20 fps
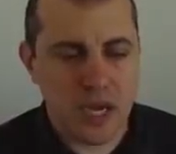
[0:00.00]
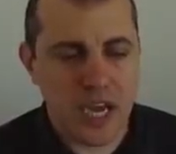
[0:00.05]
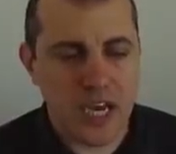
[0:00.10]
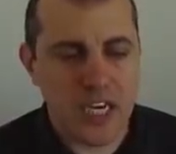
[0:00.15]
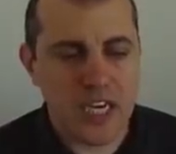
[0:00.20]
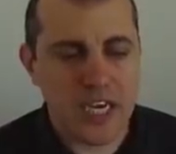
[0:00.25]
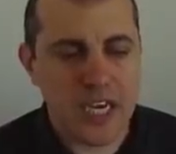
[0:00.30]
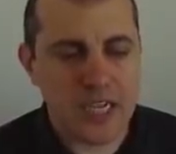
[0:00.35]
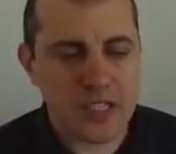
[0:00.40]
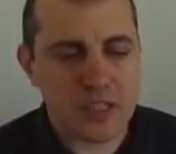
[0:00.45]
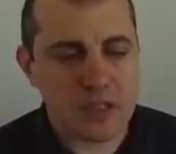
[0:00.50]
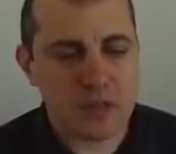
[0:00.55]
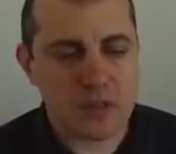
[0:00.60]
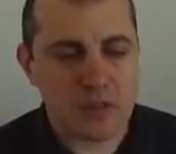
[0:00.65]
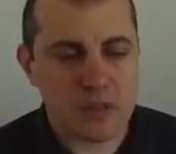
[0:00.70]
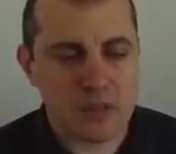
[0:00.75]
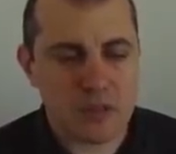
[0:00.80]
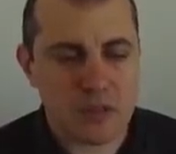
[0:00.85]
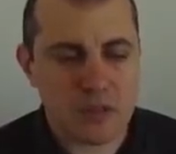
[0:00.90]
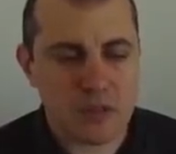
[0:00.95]
And yet,
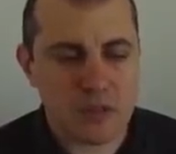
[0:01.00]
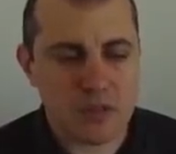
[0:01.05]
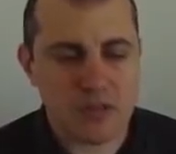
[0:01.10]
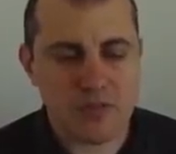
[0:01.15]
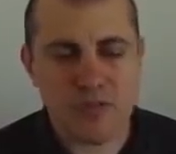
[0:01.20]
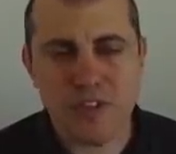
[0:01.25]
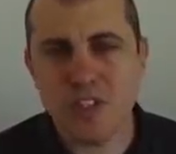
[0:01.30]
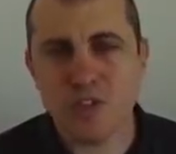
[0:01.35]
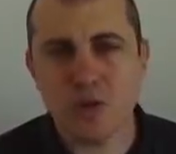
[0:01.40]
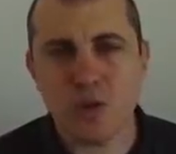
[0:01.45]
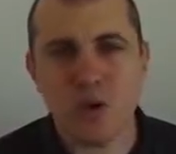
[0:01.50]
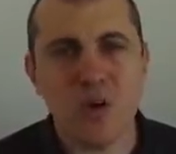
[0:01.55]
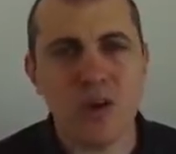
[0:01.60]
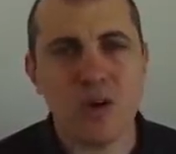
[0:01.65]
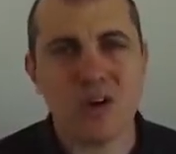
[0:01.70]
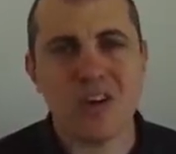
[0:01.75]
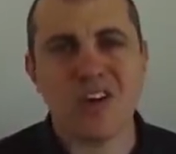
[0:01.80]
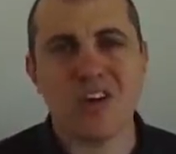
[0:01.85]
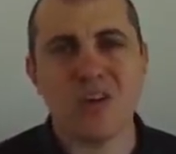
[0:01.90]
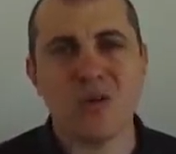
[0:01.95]
the fees are
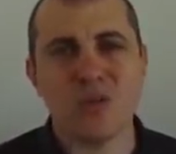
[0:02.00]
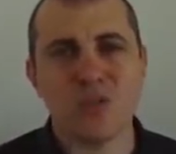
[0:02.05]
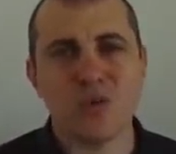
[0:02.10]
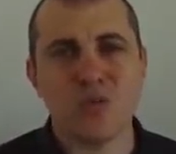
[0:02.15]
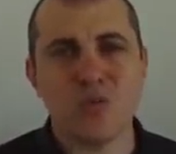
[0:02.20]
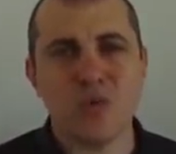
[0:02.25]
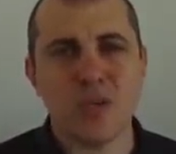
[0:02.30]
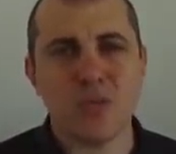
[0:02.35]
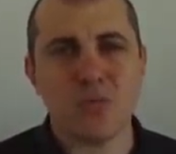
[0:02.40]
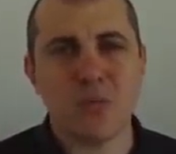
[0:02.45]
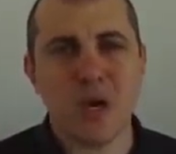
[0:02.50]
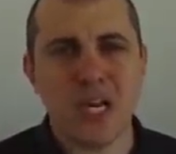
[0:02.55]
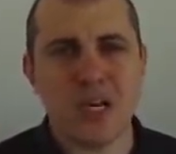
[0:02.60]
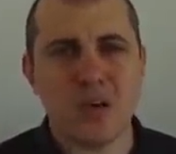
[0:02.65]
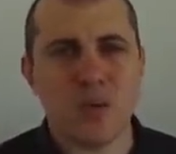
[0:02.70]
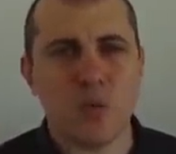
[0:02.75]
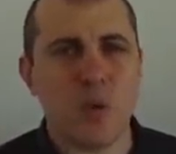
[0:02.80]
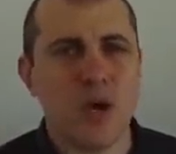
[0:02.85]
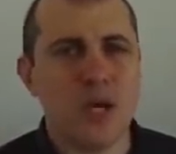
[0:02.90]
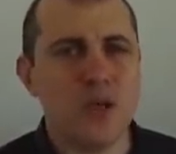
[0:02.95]
all going to go to one
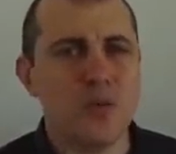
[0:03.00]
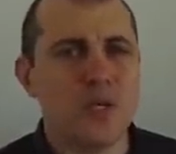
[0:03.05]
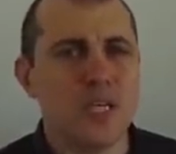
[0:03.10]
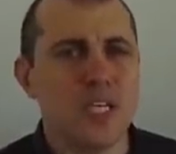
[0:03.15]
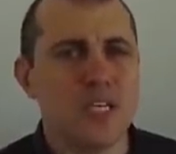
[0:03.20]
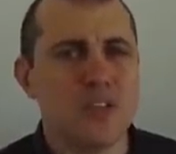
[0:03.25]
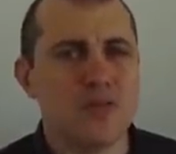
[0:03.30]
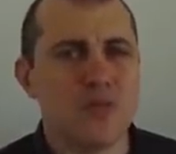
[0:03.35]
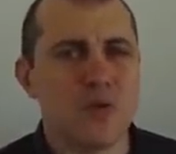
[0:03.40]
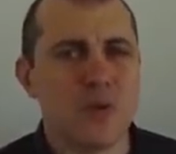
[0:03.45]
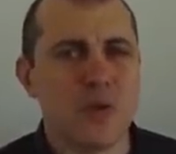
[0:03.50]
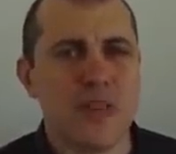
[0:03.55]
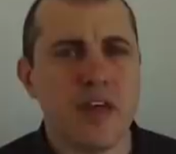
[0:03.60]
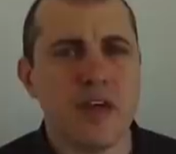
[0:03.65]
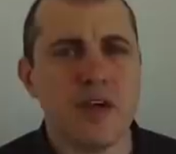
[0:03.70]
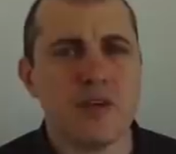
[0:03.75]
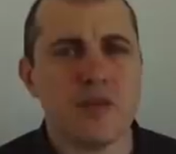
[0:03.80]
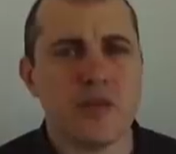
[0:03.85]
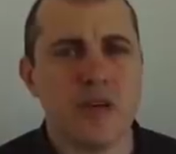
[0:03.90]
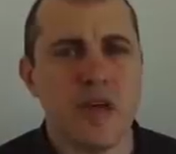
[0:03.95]
miner. Why do we need
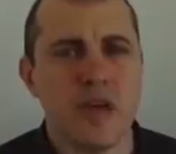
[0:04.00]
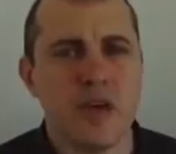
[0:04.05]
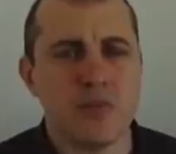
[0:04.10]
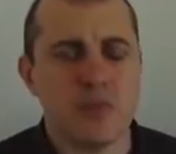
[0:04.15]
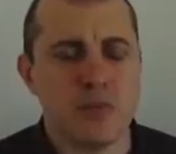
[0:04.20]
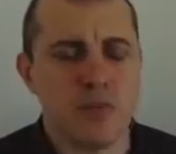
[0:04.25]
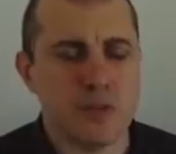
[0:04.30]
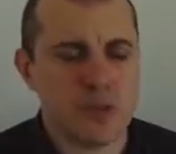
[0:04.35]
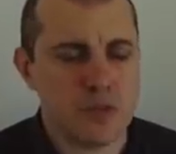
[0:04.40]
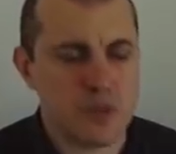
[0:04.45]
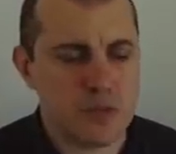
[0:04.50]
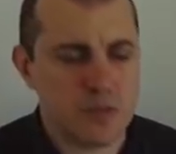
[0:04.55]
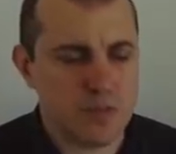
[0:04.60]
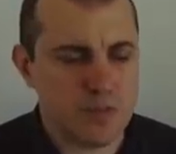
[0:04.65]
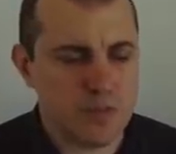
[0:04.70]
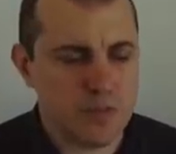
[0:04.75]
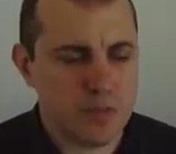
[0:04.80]
4,000 outputs?